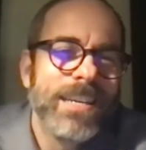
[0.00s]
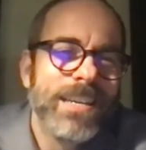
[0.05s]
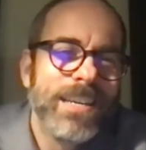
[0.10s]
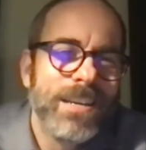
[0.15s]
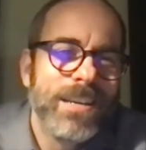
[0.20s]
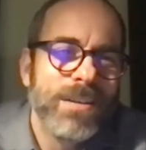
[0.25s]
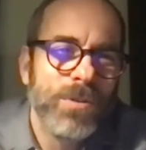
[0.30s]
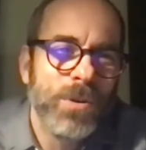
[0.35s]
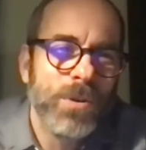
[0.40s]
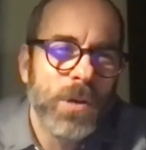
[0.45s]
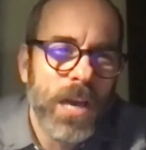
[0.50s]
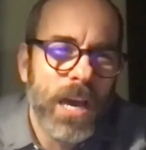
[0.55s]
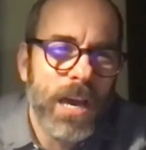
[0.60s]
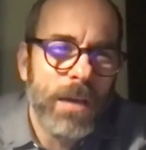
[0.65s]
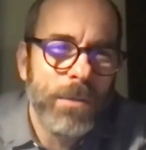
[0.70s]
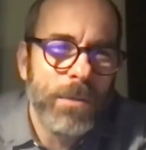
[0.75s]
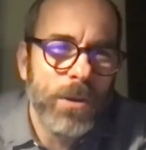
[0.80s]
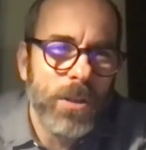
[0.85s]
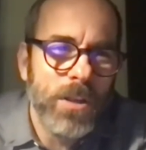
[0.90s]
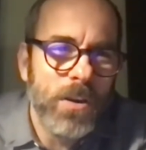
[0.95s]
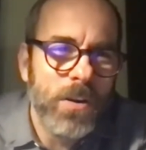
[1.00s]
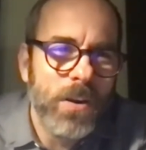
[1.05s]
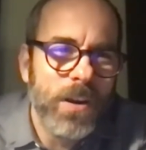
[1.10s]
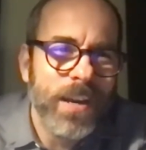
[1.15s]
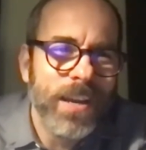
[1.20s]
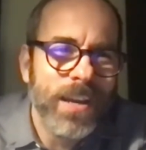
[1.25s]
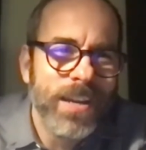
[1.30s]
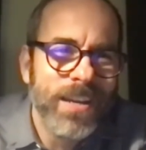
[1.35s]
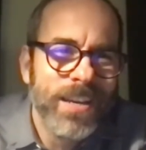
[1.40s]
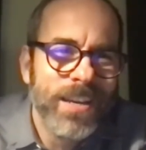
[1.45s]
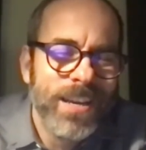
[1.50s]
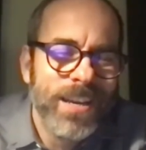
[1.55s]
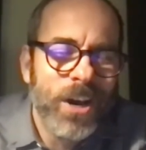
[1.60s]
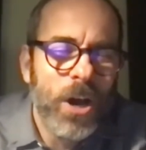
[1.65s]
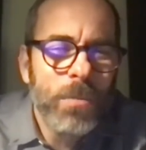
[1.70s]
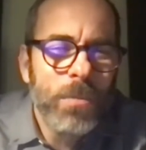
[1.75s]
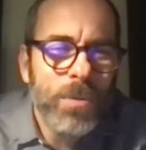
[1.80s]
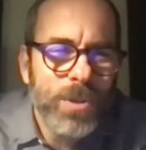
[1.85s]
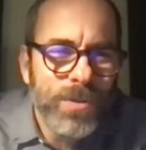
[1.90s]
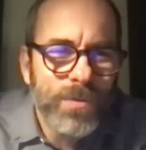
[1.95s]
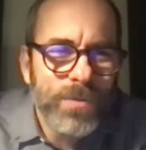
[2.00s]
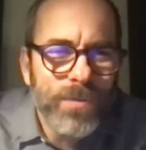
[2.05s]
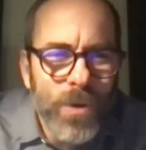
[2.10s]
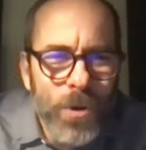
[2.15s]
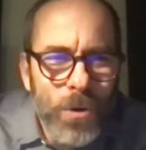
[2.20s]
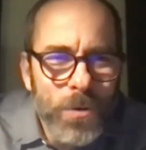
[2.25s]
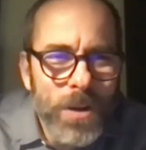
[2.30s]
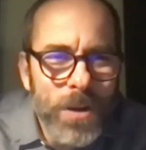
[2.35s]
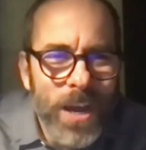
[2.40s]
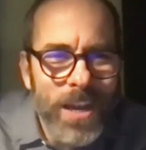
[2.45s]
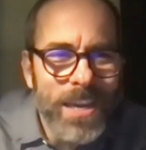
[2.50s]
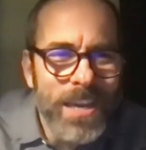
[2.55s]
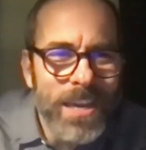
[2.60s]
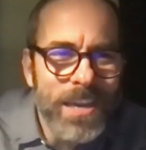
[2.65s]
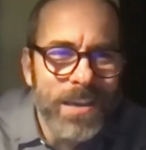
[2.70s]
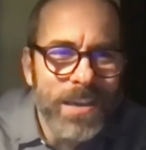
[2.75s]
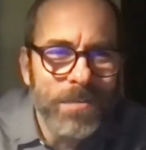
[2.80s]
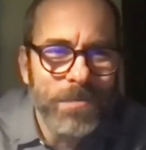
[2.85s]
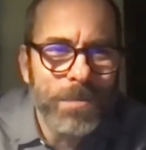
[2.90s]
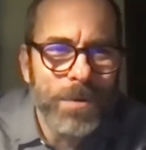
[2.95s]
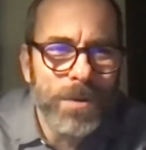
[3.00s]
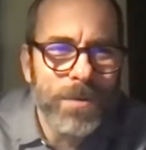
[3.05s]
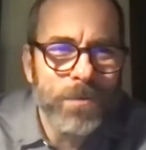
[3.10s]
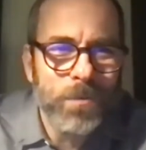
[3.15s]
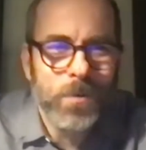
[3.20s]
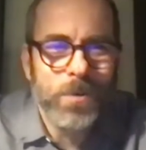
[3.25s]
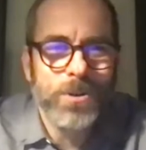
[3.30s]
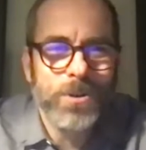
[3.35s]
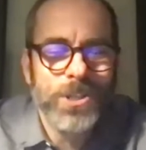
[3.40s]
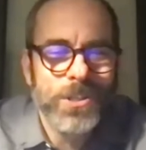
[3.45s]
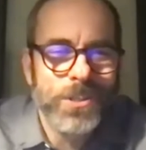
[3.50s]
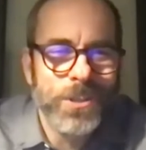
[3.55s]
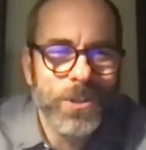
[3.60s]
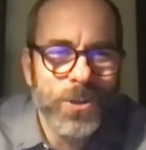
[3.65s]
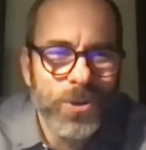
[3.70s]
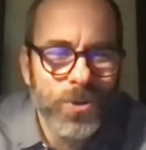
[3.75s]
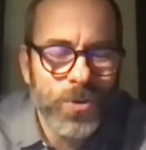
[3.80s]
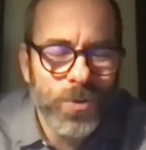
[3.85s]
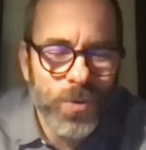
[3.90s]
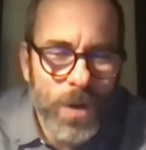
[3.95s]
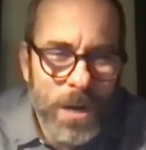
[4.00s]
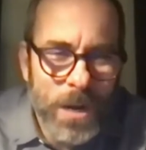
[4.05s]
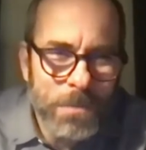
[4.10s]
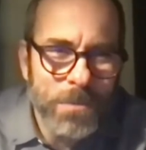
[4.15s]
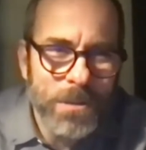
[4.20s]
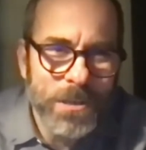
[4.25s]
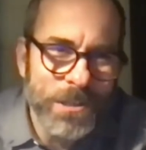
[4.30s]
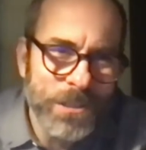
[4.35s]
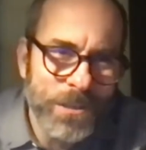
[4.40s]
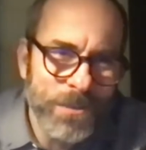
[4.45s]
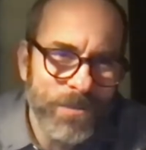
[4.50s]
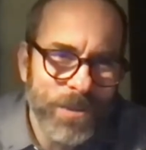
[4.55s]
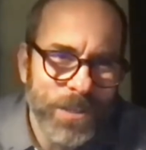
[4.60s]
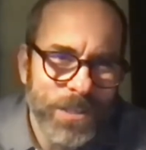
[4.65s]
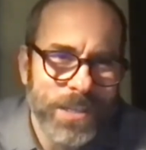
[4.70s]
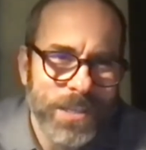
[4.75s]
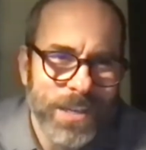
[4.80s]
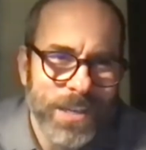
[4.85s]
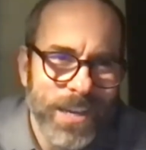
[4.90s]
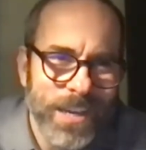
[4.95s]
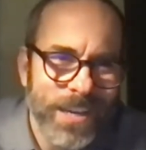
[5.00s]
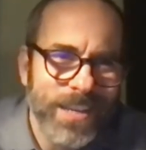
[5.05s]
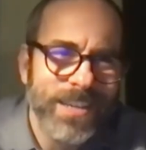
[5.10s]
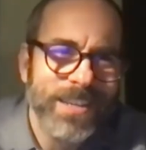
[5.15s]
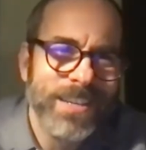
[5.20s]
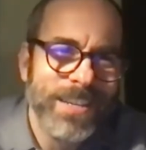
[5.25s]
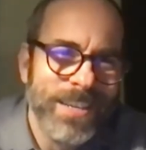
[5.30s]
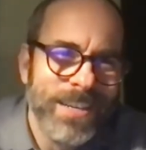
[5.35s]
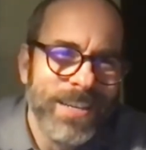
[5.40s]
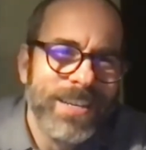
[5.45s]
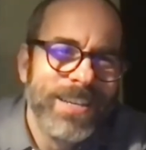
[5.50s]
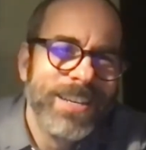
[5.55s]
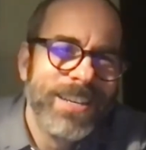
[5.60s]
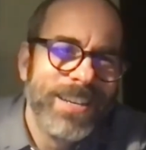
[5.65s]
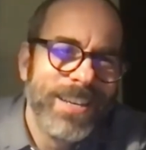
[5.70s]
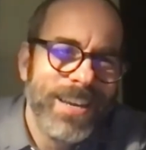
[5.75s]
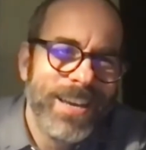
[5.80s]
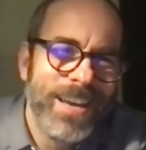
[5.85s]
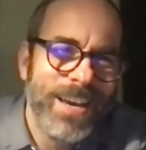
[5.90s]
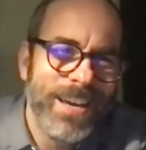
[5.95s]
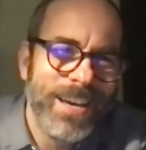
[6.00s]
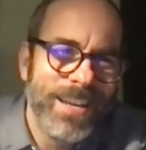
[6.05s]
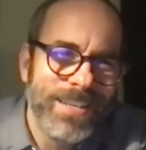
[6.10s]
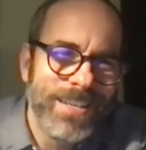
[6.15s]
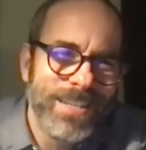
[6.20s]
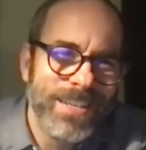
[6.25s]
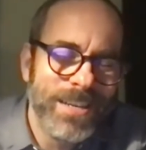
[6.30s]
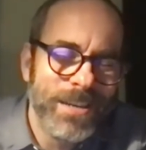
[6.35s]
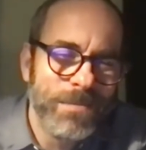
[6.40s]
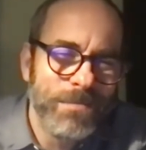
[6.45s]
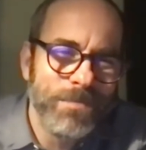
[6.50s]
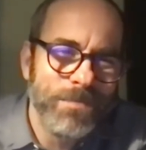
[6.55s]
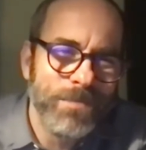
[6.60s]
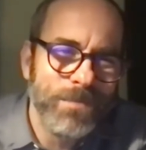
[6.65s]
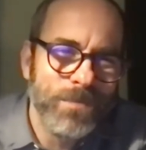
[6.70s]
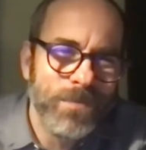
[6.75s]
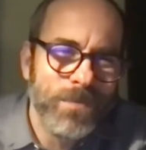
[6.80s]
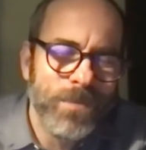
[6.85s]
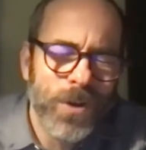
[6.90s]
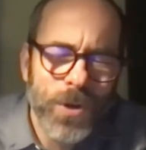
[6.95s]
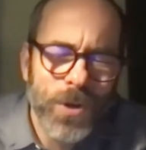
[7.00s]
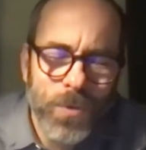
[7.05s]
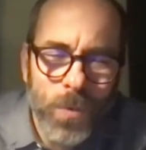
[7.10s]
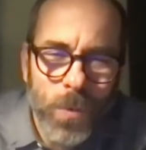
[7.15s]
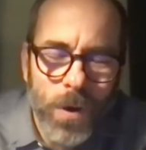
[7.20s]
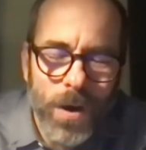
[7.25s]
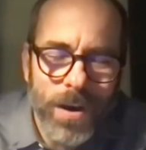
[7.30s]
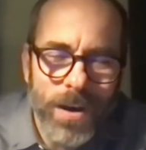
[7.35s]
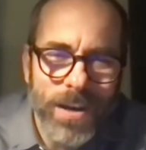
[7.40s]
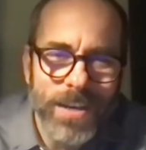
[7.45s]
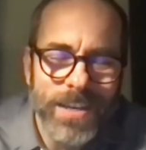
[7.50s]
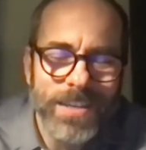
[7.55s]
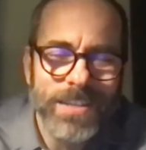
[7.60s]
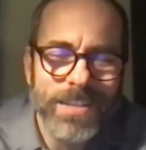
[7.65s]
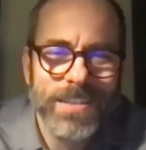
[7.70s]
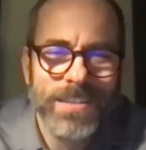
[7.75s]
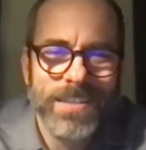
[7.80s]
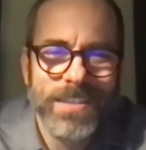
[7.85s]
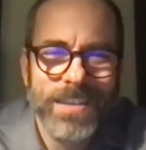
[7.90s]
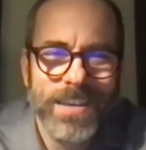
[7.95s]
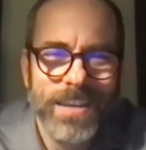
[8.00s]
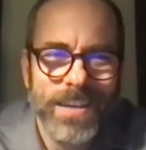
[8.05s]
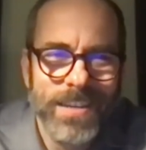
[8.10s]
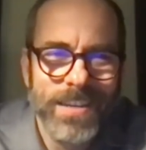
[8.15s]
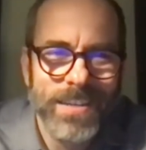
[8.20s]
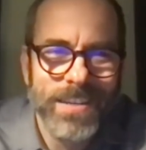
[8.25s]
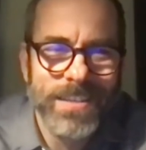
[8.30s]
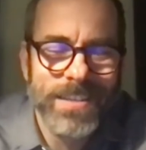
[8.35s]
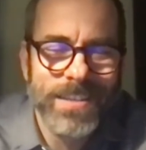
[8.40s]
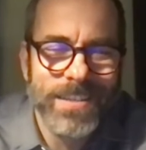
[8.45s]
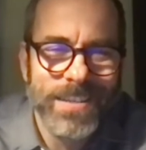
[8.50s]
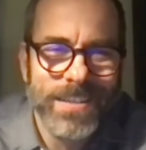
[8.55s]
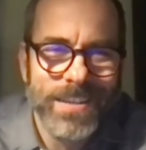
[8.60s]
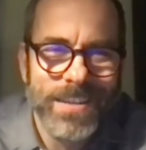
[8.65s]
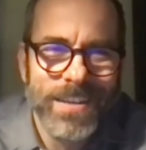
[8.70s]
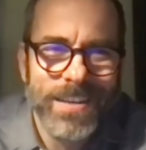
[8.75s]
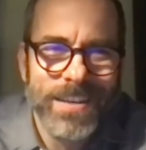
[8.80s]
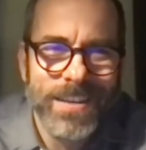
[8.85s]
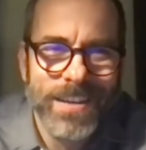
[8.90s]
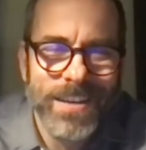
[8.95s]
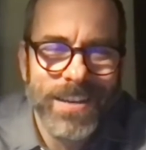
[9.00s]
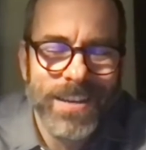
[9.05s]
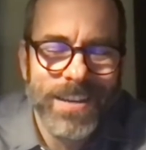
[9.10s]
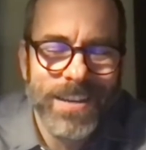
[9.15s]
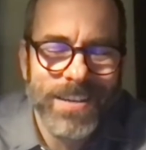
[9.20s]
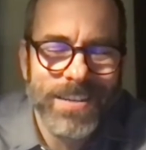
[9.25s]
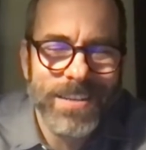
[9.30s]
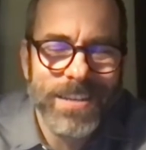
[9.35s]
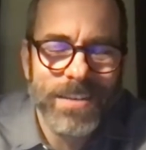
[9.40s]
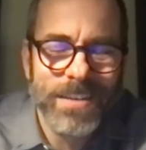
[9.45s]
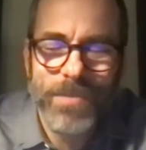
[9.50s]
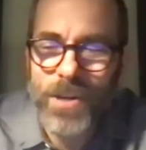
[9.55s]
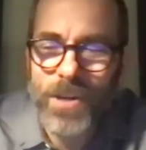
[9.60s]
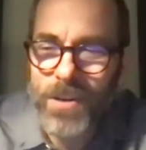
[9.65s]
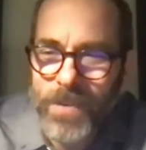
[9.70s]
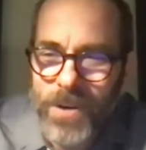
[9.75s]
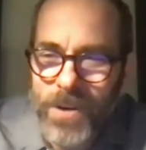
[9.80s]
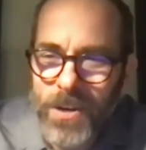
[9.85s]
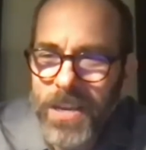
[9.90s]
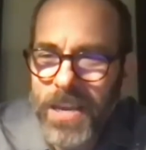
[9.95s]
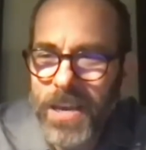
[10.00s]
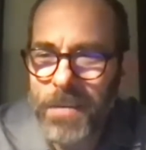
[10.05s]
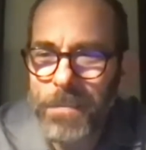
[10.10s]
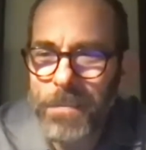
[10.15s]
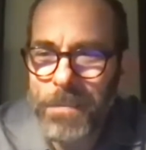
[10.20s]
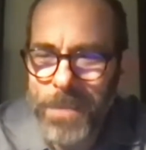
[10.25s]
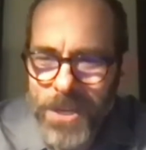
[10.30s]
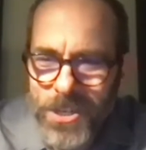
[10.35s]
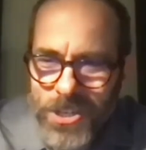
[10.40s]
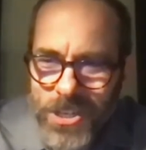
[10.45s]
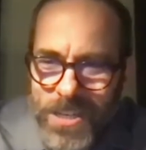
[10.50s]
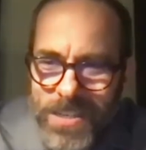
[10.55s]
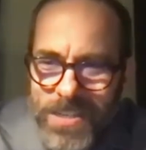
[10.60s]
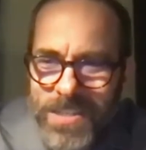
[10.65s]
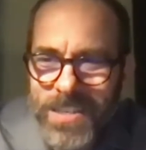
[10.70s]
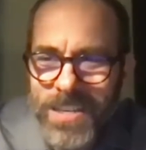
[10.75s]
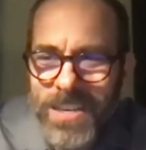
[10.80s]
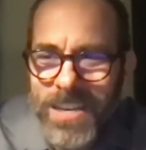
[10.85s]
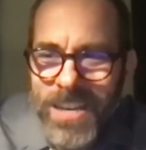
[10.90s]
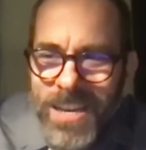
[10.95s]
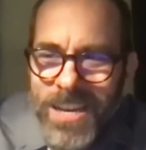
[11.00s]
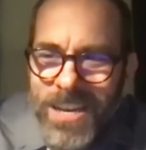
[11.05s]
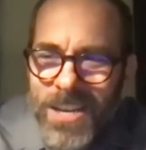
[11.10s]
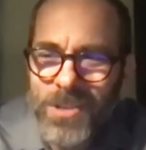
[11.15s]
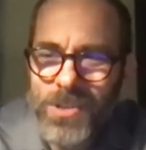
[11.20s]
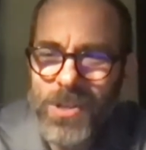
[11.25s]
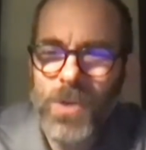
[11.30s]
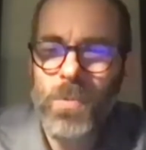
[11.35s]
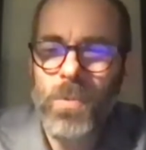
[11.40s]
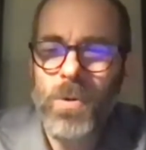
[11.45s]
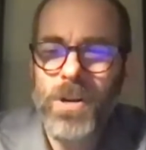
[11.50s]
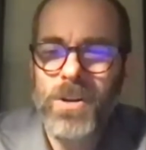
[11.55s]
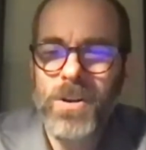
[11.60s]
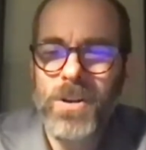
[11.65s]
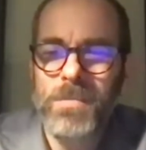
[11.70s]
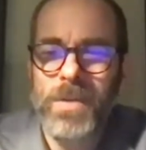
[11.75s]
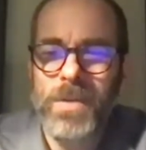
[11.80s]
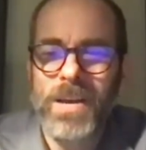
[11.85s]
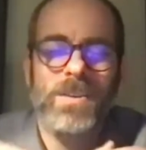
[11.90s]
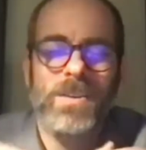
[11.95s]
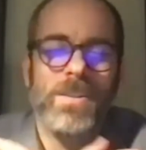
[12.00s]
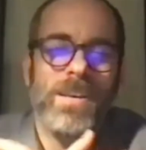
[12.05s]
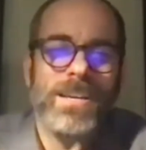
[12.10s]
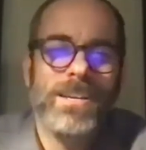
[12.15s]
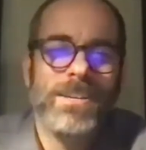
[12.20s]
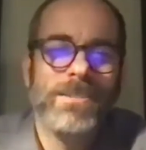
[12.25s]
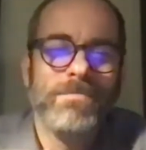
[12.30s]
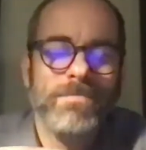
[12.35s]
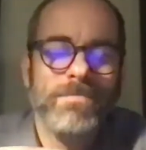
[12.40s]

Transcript: vocabulary, almost faux naive, but of course she's incredibly sophisticated and very wise and very, very ambitious. So I wondered about like